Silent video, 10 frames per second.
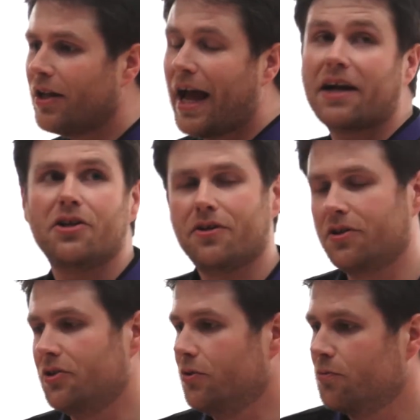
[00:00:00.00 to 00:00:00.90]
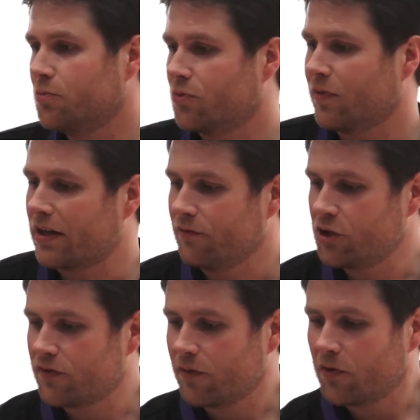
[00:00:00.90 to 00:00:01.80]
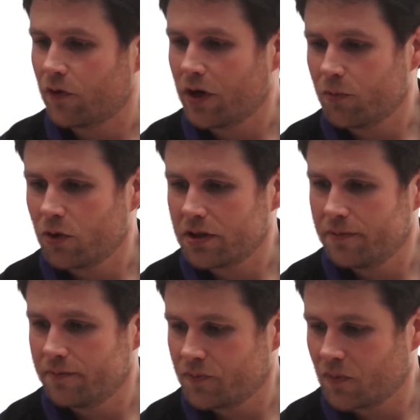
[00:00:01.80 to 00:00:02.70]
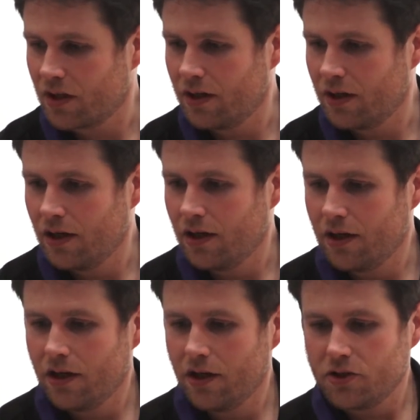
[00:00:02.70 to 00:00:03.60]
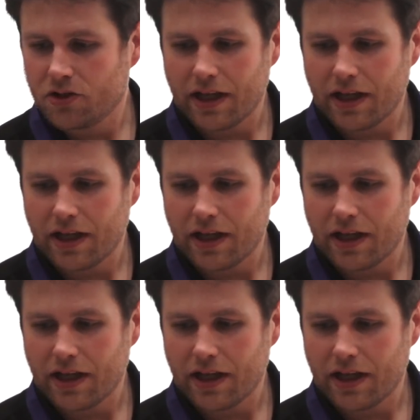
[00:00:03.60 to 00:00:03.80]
hack you can do directly just from the framework. So